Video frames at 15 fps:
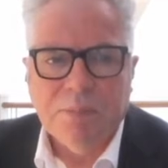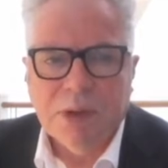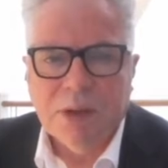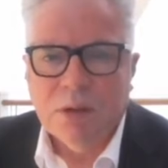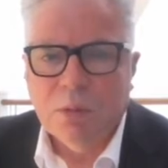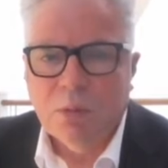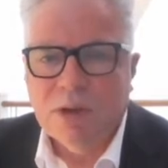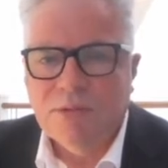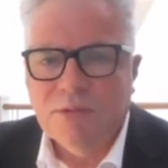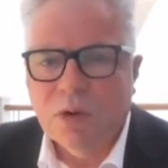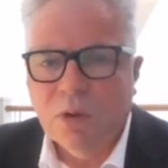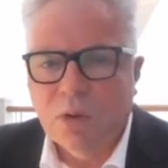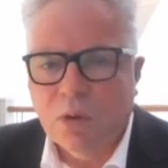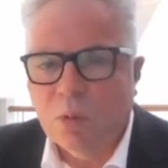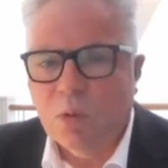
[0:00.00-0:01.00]
We've
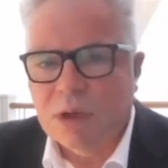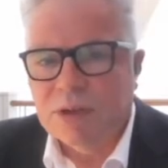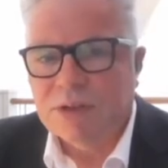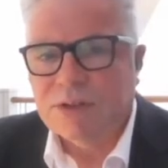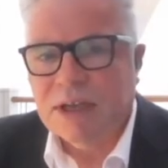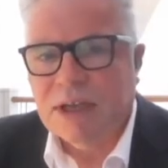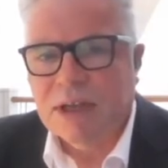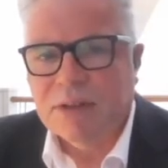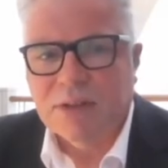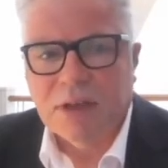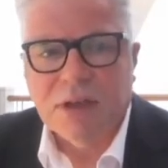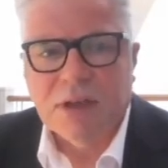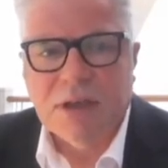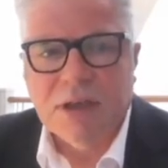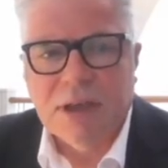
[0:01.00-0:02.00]
all worked
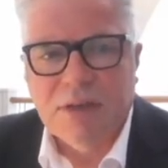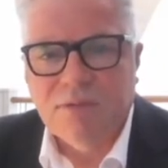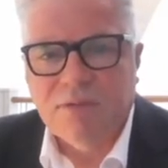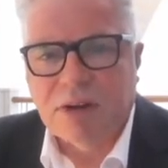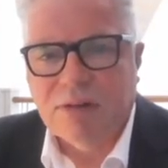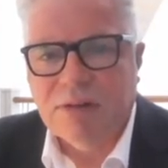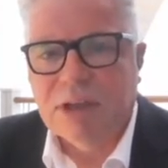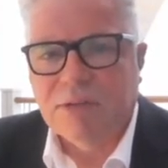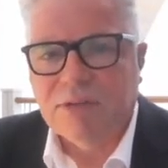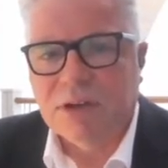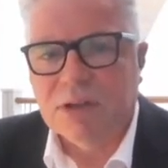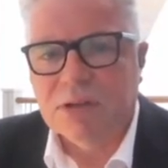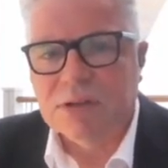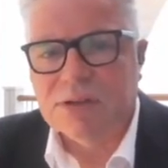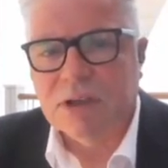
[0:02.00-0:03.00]
together in very
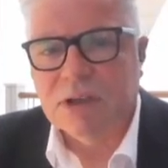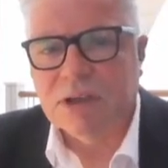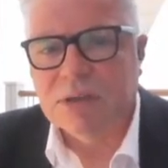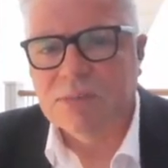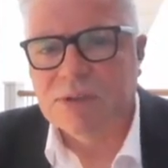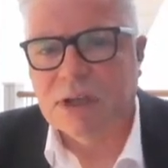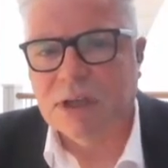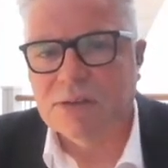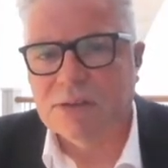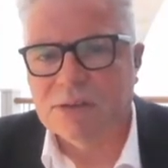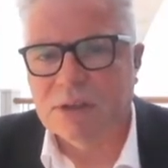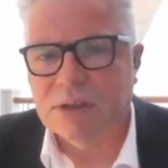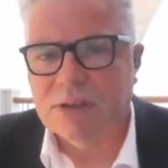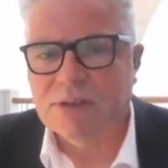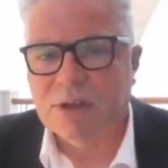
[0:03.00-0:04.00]
difficult
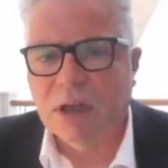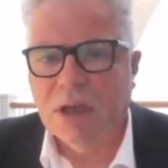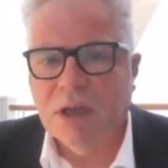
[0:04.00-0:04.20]
circumstances,